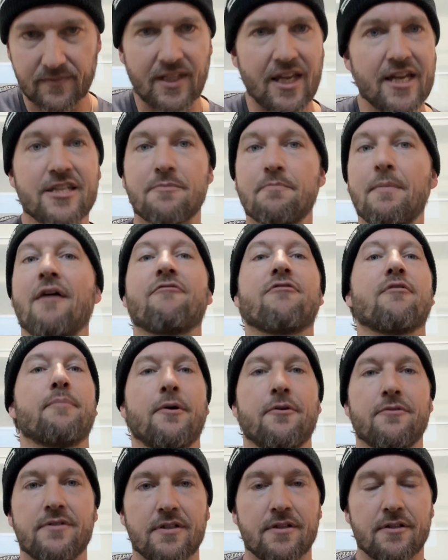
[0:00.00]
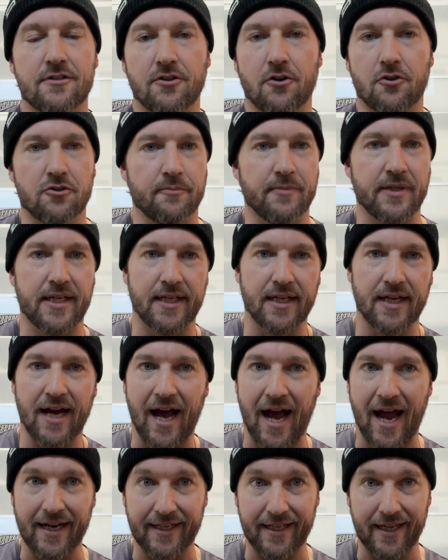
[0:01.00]
It's meant for posting to social media.
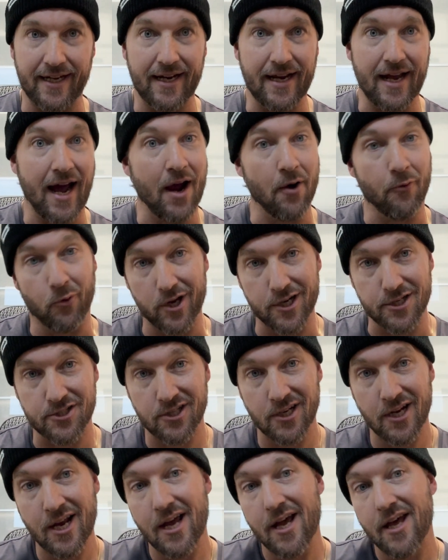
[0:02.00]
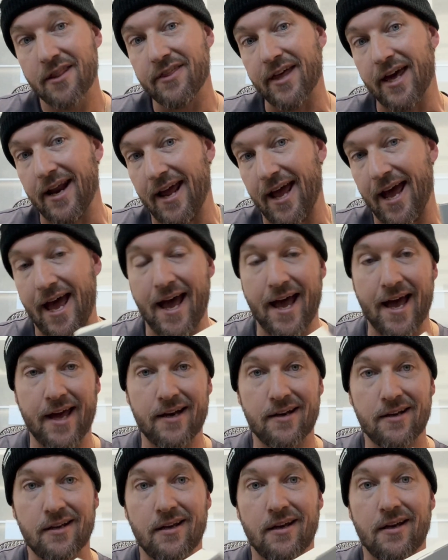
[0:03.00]
I get it. I wish that it
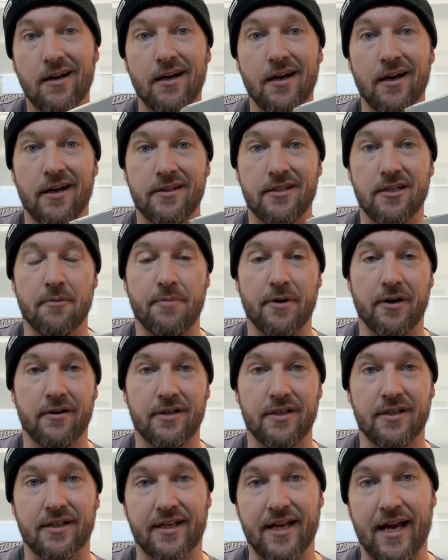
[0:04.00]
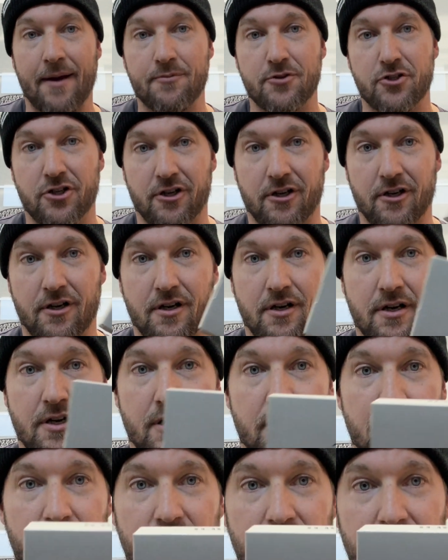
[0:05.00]
had the ability to capture
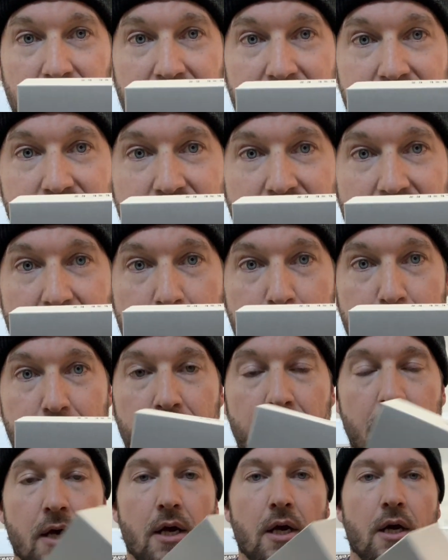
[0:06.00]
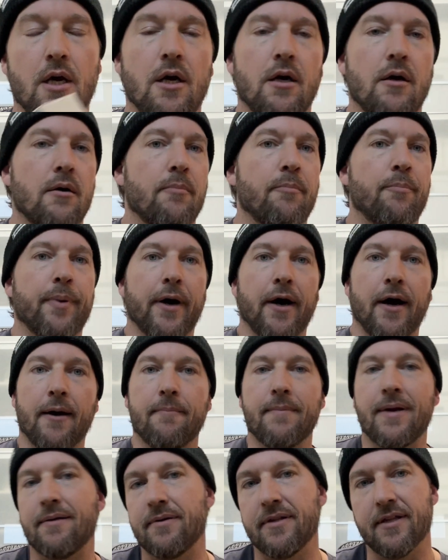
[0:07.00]
landscape, but
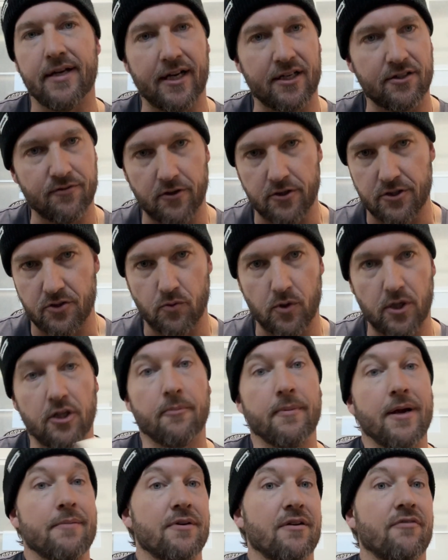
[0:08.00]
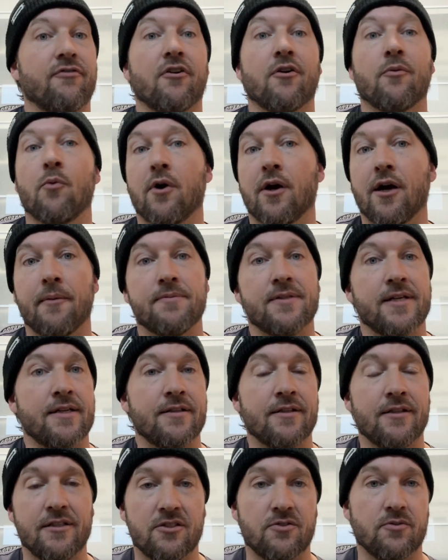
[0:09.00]
maybe the next version will, or maybe a firmware update
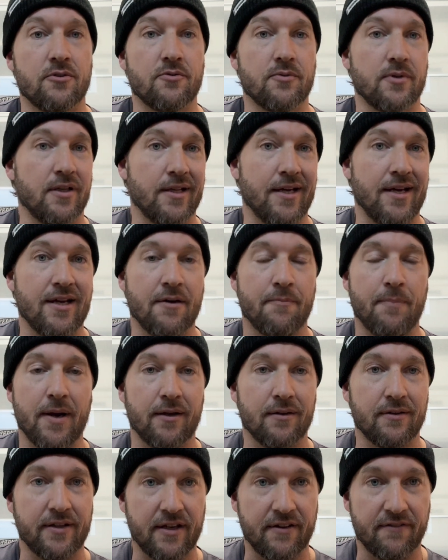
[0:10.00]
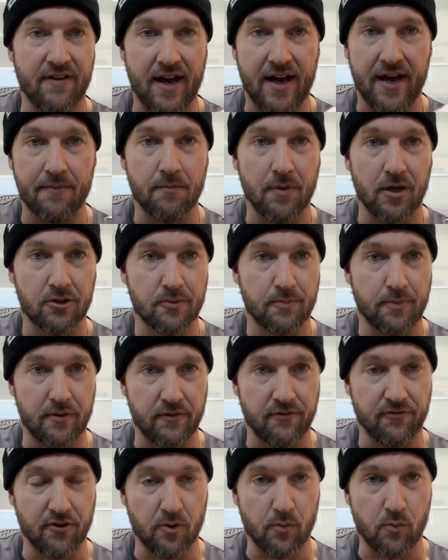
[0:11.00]
to these ones will. They apparently have had
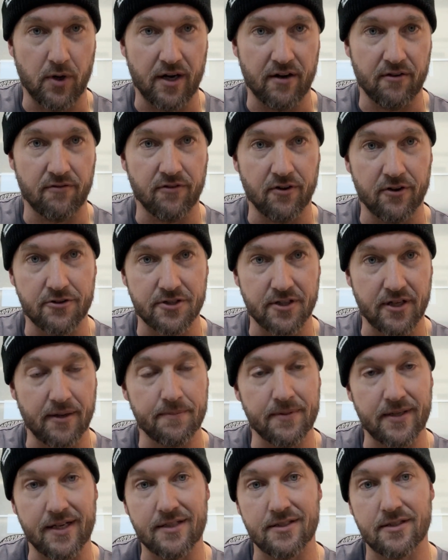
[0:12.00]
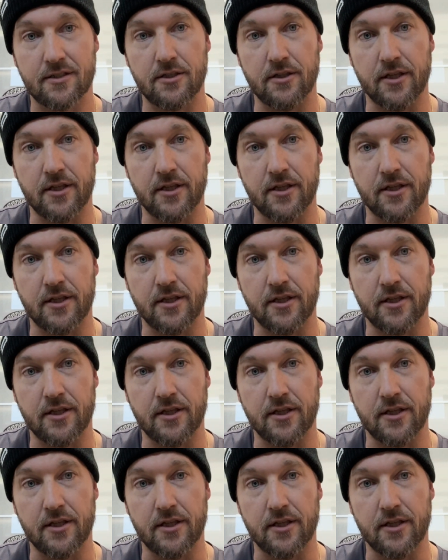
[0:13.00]
multiple firmware version updates.